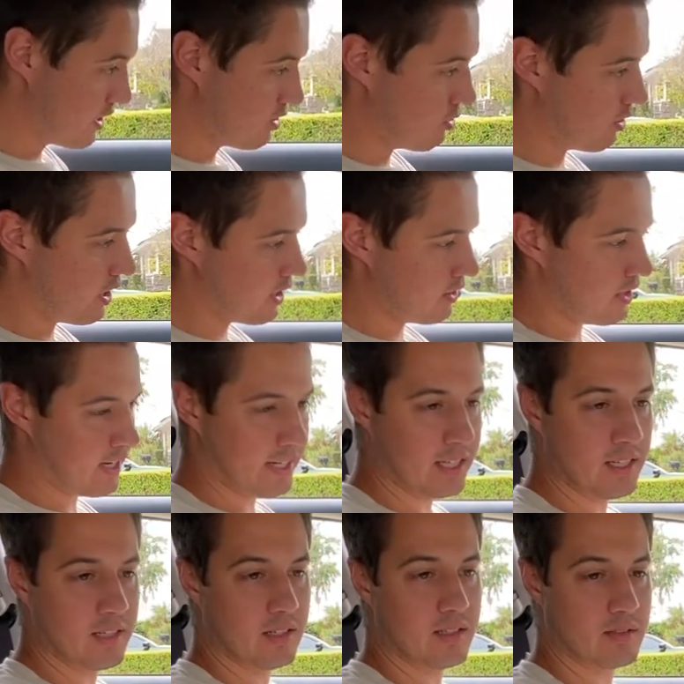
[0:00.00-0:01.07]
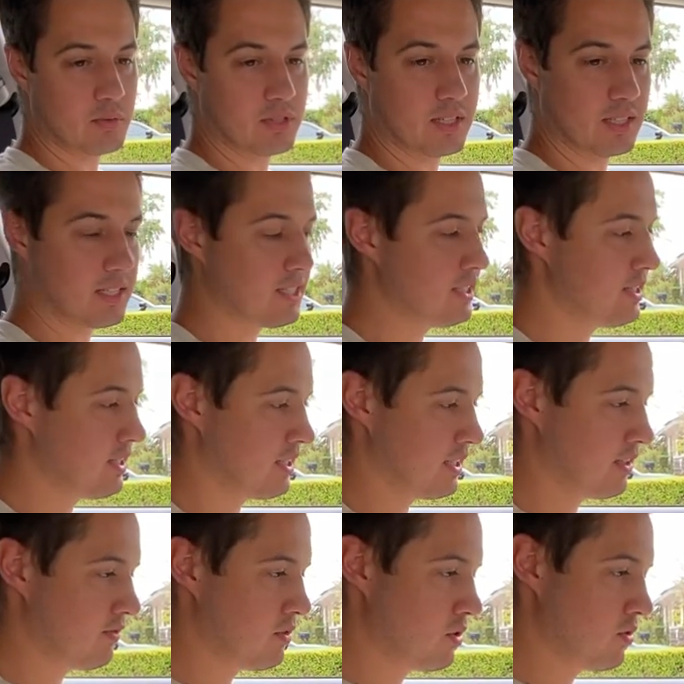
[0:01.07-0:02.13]
you unlock it is with the key they
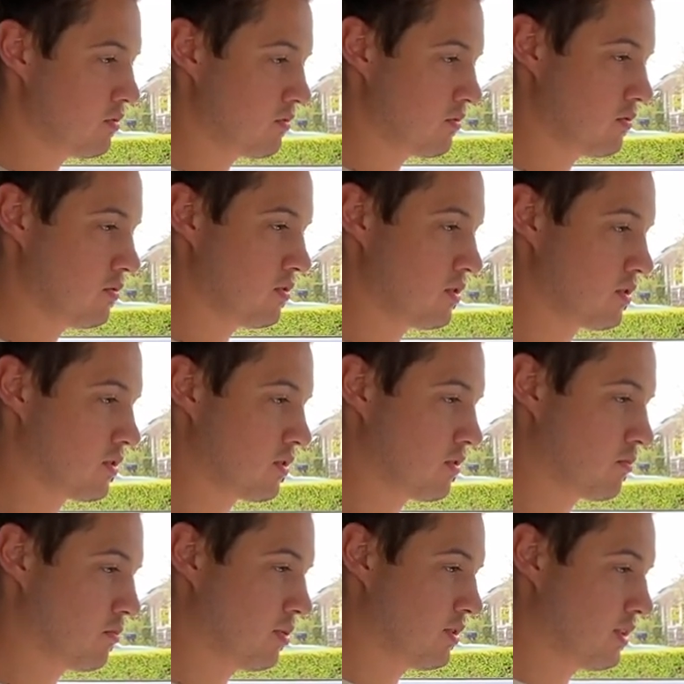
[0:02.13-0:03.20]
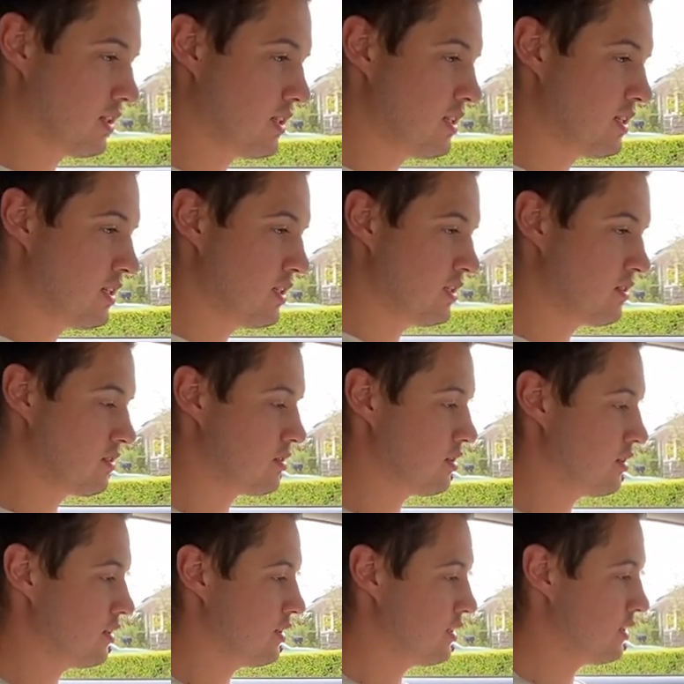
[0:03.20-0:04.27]
give you. You just put the key in,
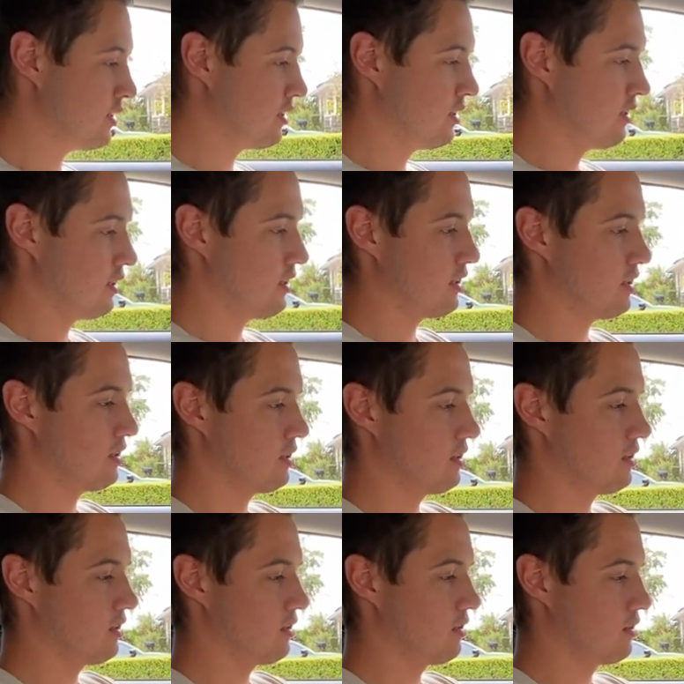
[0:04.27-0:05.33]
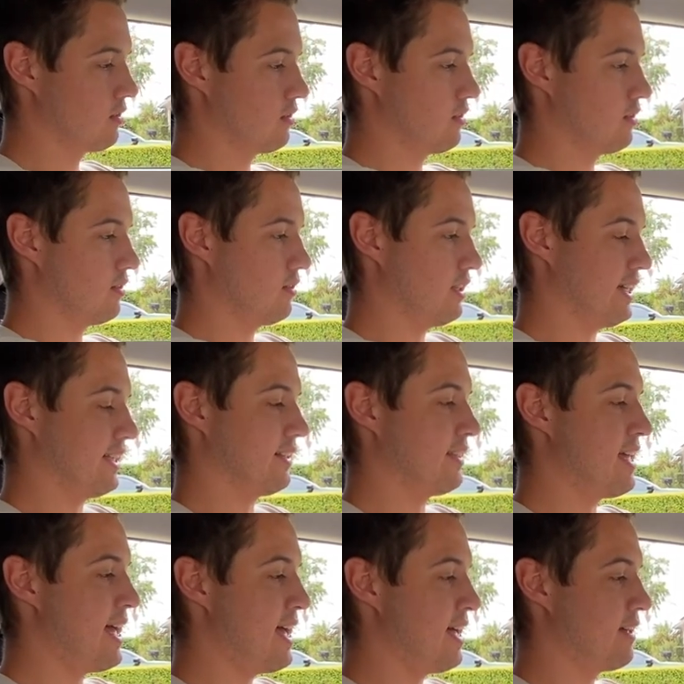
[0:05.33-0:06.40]
turn it like
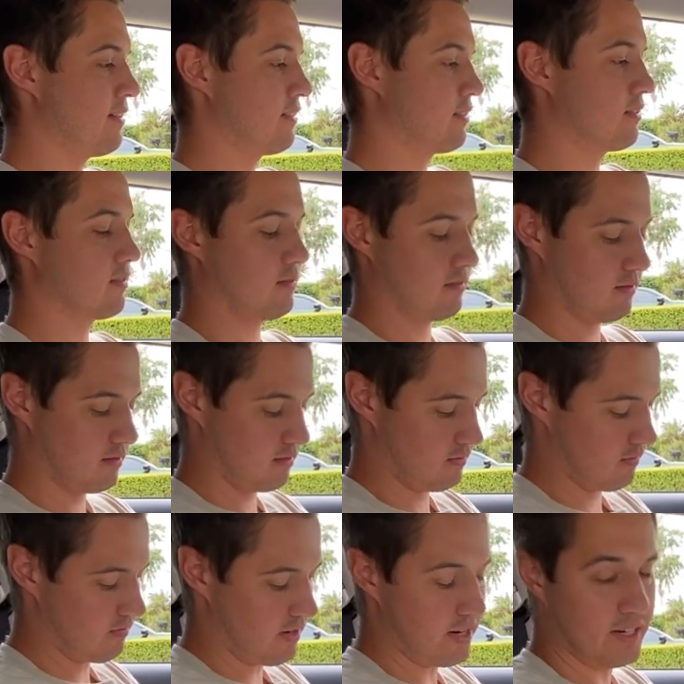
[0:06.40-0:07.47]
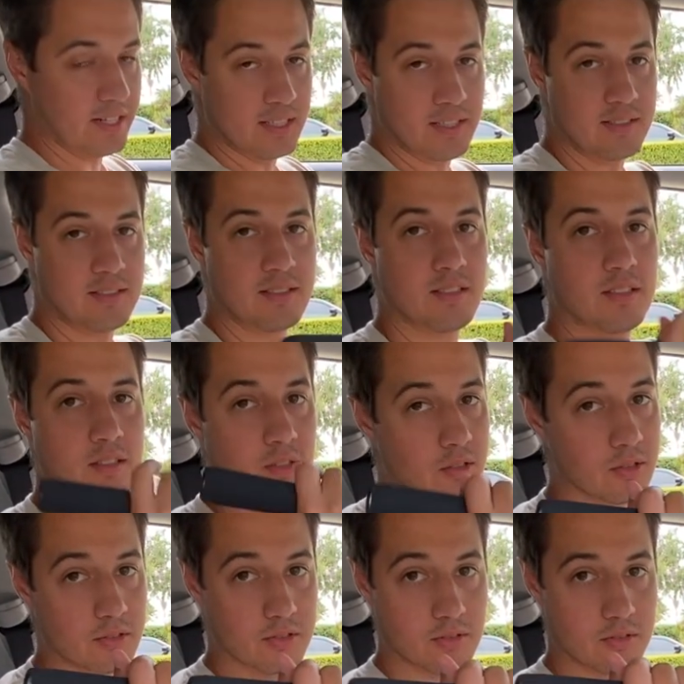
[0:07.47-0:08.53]
that. Very easy to
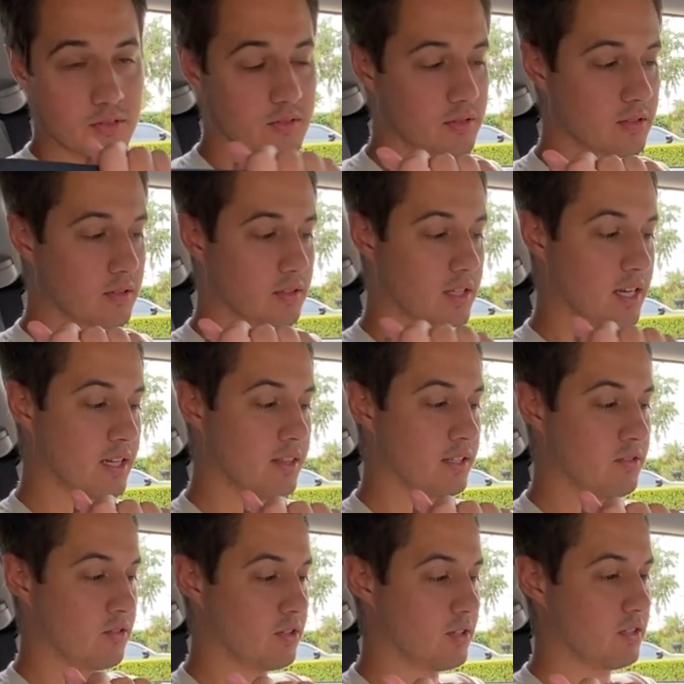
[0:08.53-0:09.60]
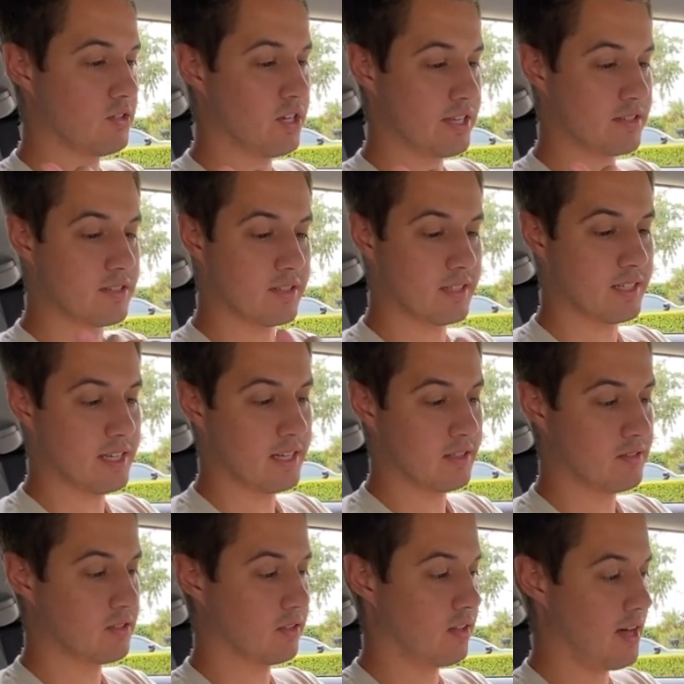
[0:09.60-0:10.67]
use. Okay, and then you could adjust it
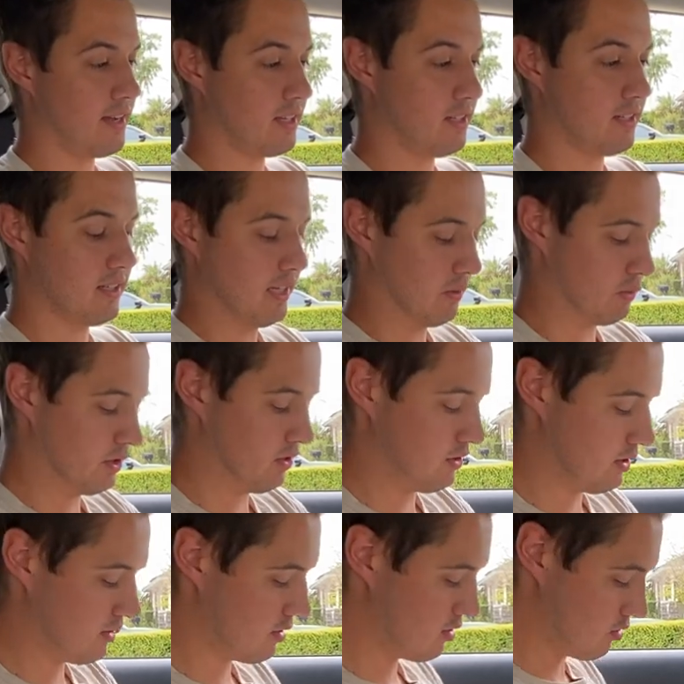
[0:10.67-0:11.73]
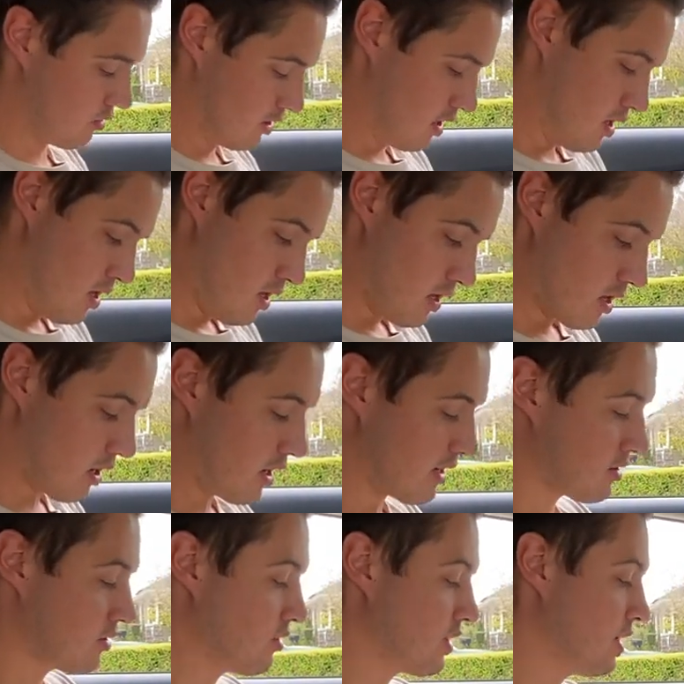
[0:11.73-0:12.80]
again to lock it again when you need to. It
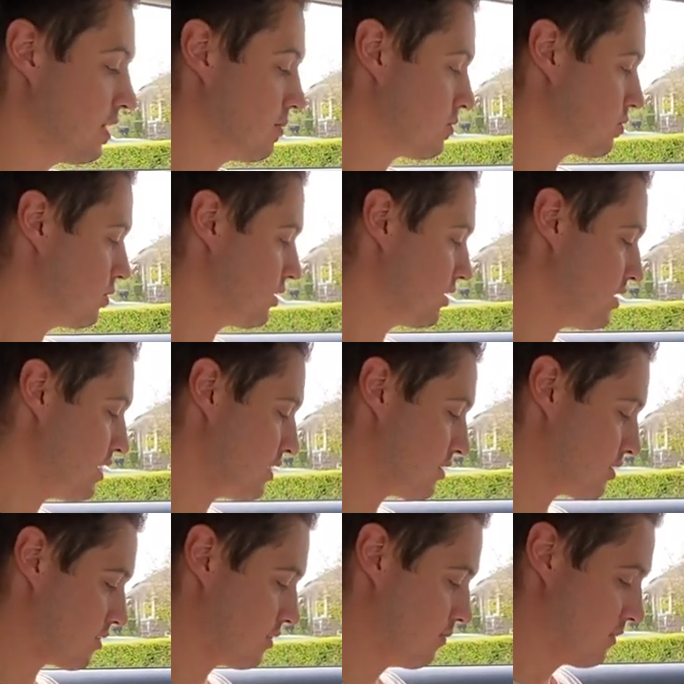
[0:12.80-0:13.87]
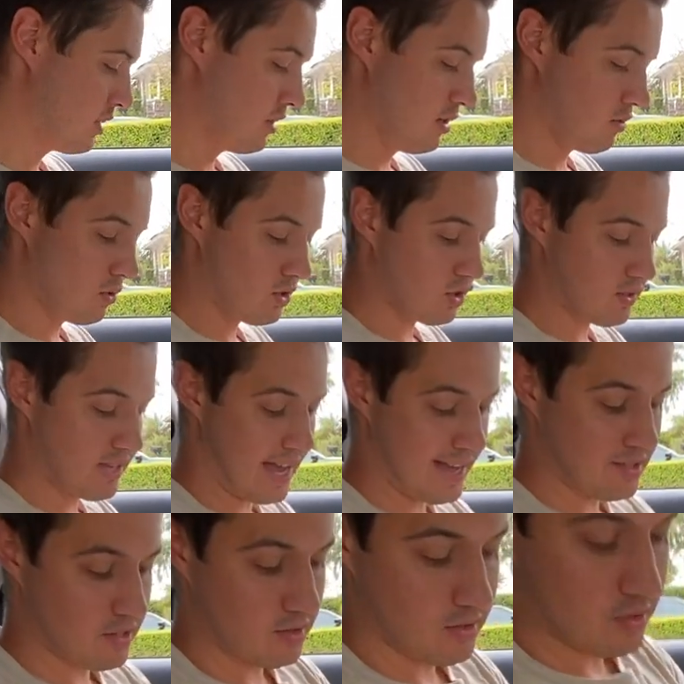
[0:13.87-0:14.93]
also comes with this, which
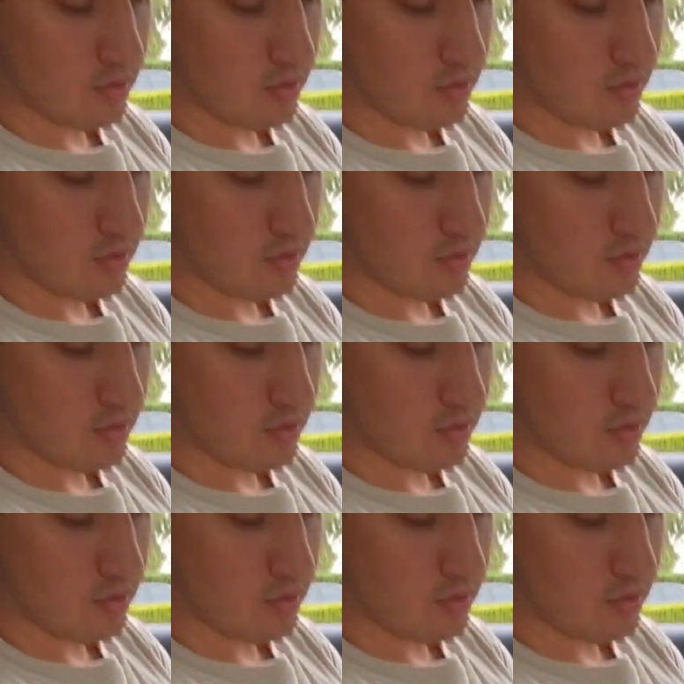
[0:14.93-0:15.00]
attaches